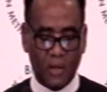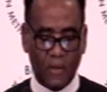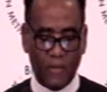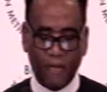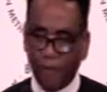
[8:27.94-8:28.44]

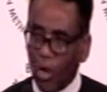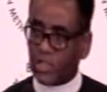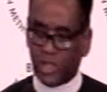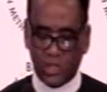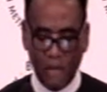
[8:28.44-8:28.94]
The
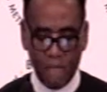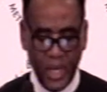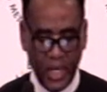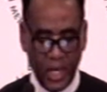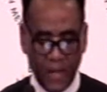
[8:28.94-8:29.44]
voices of
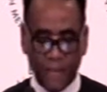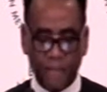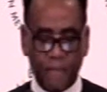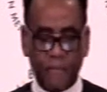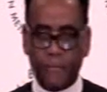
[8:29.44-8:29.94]
many
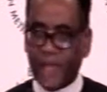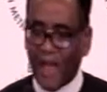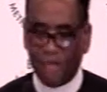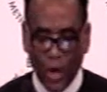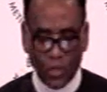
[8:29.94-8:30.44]

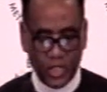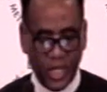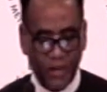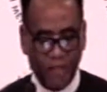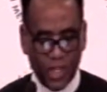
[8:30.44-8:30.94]
diverse
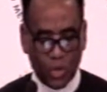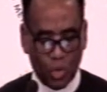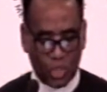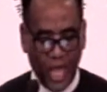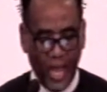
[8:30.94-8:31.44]

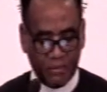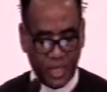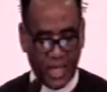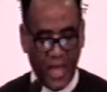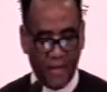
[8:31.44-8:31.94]
individuals came
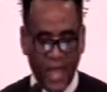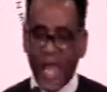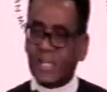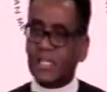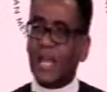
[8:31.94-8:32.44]
together
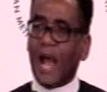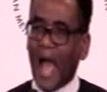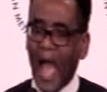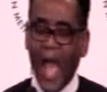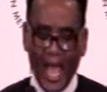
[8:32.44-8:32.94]
and said,
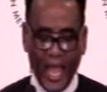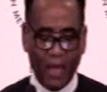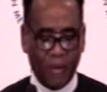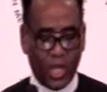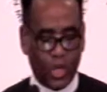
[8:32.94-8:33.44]
I
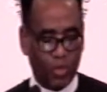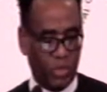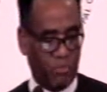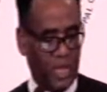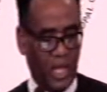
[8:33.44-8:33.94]
am a
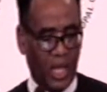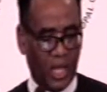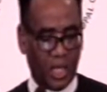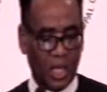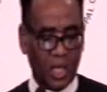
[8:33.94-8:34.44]
human being.